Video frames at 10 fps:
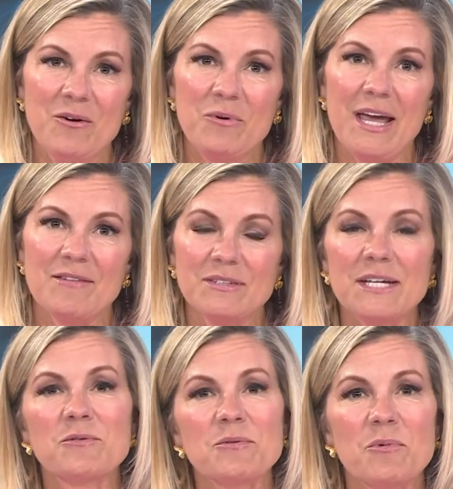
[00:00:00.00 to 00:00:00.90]
We have a
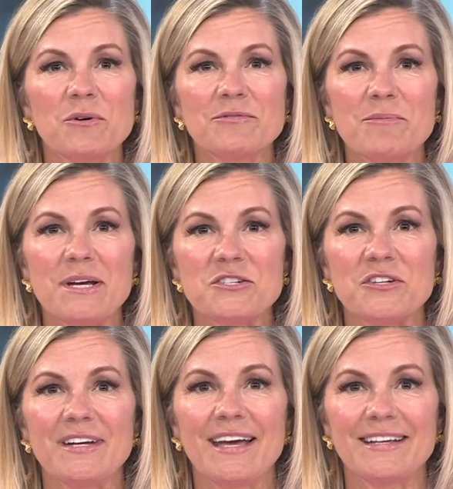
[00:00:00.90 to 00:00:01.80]
link with more
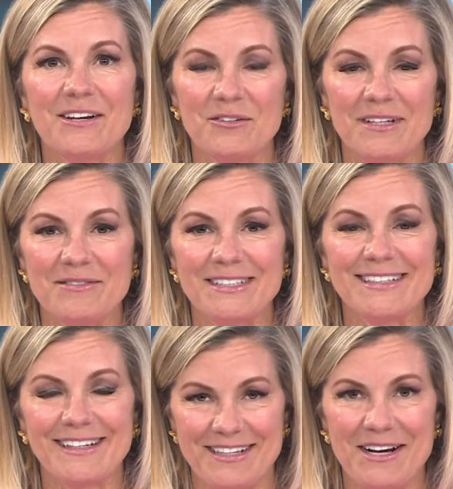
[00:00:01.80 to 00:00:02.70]
information at
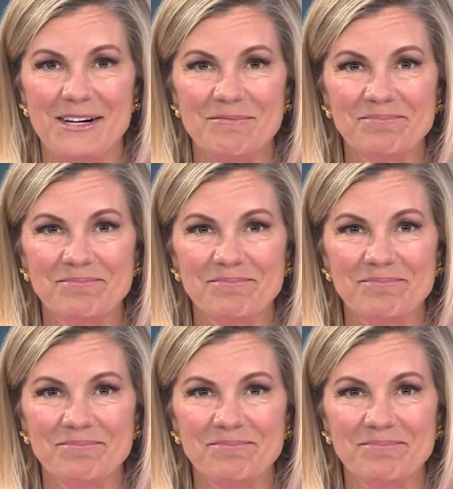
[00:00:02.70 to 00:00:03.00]
kare11.com.